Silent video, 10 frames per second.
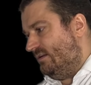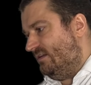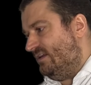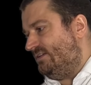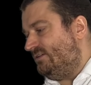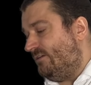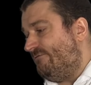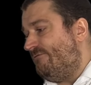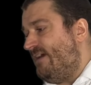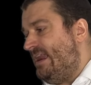This is a
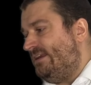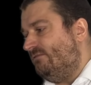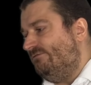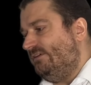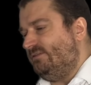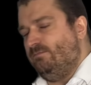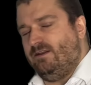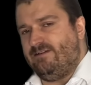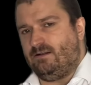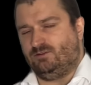fairly confusing bit
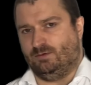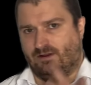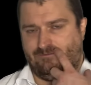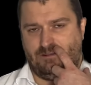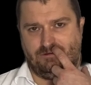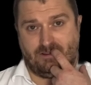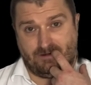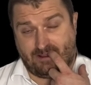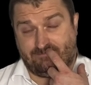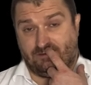of algebra if you don't have the